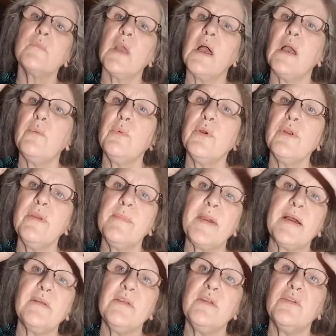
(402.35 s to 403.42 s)
I worry
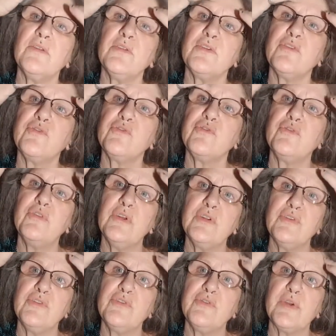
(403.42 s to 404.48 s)
about, you know, the
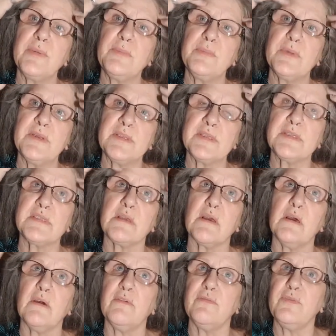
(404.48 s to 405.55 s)
driplets
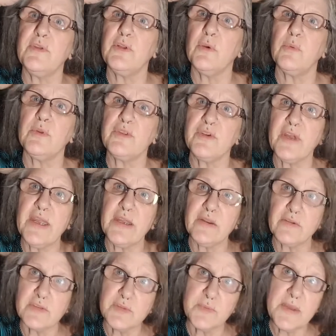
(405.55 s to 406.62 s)
of, you know, when your hair
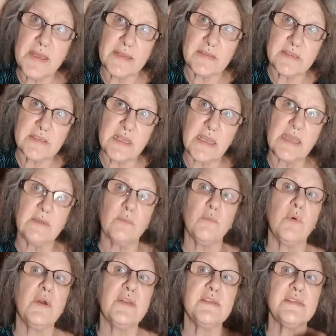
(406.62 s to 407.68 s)
sweats, and
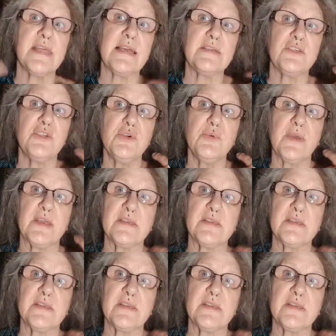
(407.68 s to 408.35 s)
what is that doing?